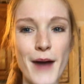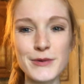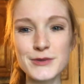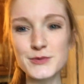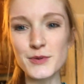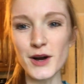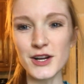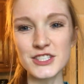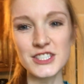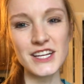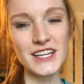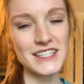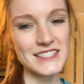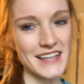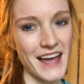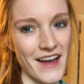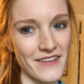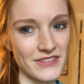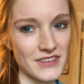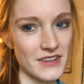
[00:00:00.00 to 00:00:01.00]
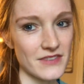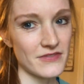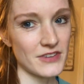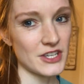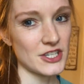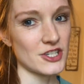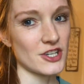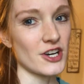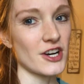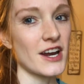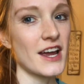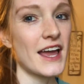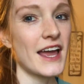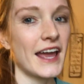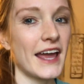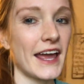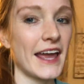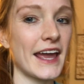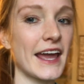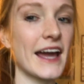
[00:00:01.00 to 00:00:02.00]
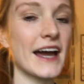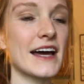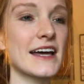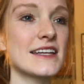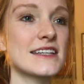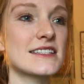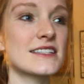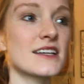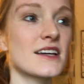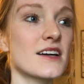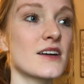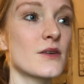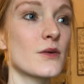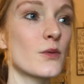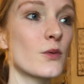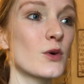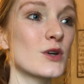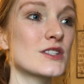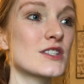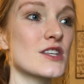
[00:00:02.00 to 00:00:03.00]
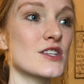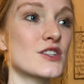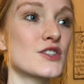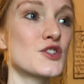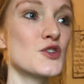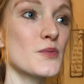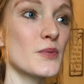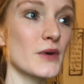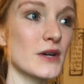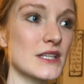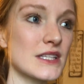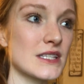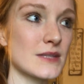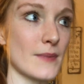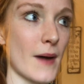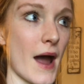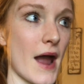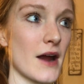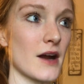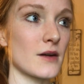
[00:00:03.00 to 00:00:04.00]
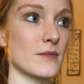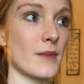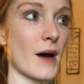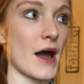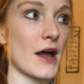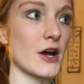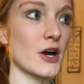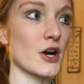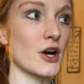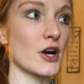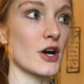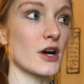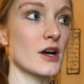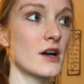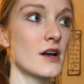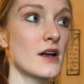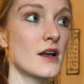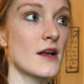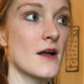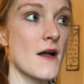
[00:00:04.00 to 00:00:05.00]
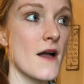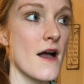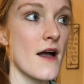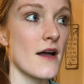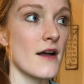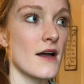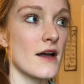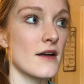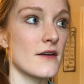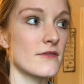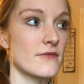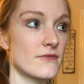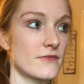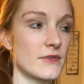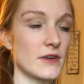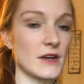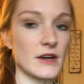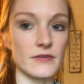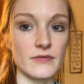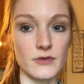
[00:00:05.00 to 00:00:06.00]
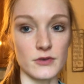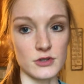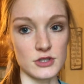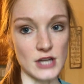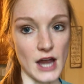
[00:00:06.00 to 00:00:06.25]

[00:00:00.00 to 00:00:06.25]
I was watching Daphne Fisher and was super inspired by her fear food